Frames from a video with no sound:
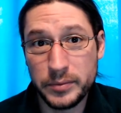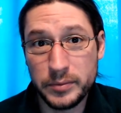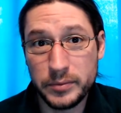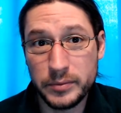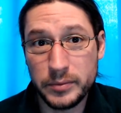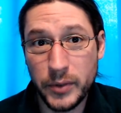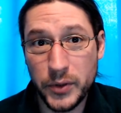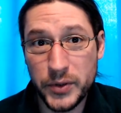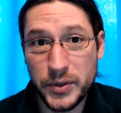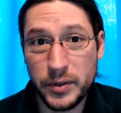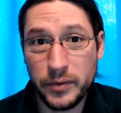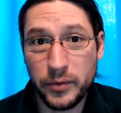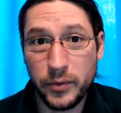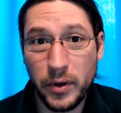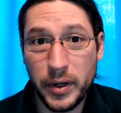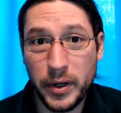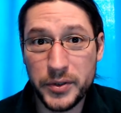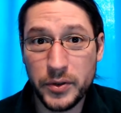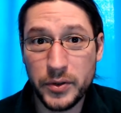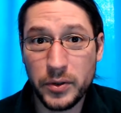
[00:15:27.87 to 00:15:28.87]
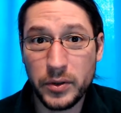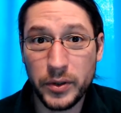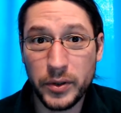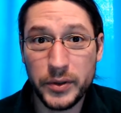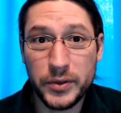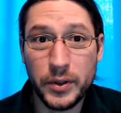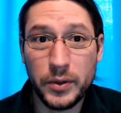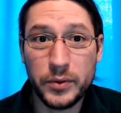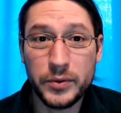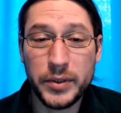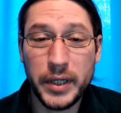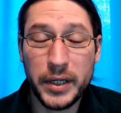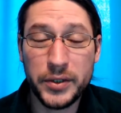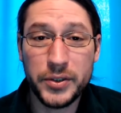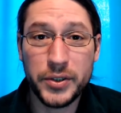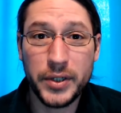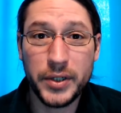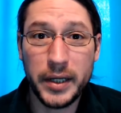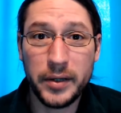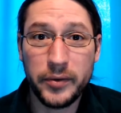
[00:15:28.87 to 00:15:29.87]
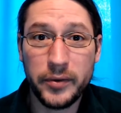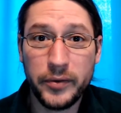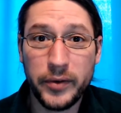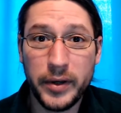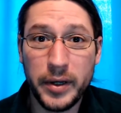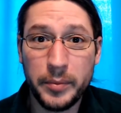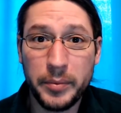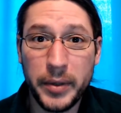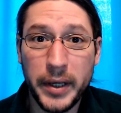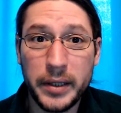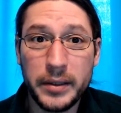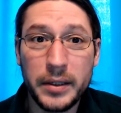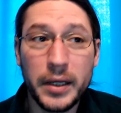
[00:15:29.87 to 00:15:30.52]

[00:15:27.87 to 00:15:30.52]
Most of the frogs are a look, don't touch kind of pet.